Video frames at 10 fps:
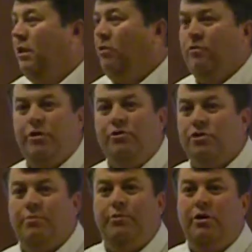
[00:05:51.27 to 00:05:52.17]
They don't
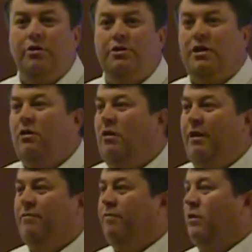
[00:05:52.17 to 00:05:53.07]
use computers. They don't
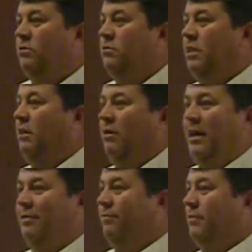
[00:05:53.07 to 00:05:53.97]
have phones. They don't
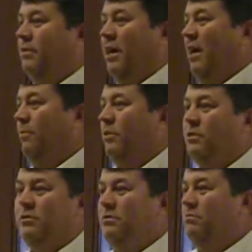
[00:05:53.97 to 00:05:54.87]
have
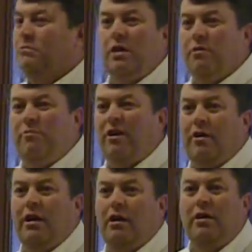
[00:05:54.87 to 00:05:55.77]
cameras.
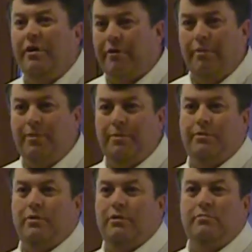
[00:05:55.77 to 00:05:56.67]
Very illiterate
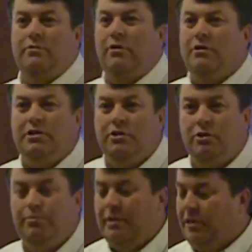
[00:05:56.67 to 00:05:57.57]
people. Really
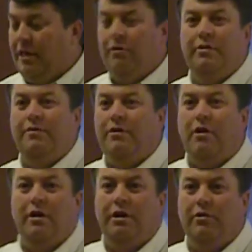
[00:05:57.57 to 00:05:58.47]
stupid. They don't even
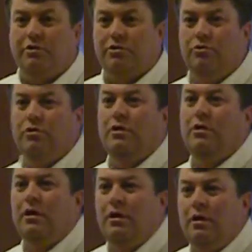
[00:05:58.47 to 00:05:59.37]
hardly go to
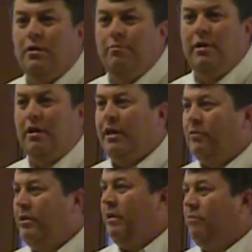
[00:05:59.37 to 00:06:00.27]
school. Barely
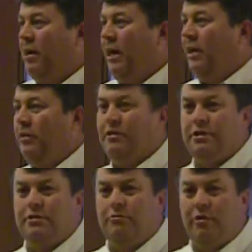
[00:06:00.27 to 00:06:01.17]
can read and write. They're
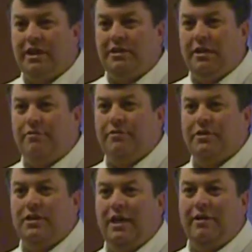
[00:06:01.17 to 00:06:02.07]
just raised up
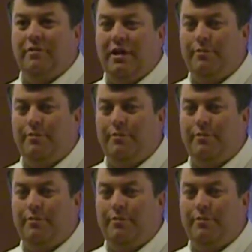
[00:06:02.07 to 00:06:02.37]
for slave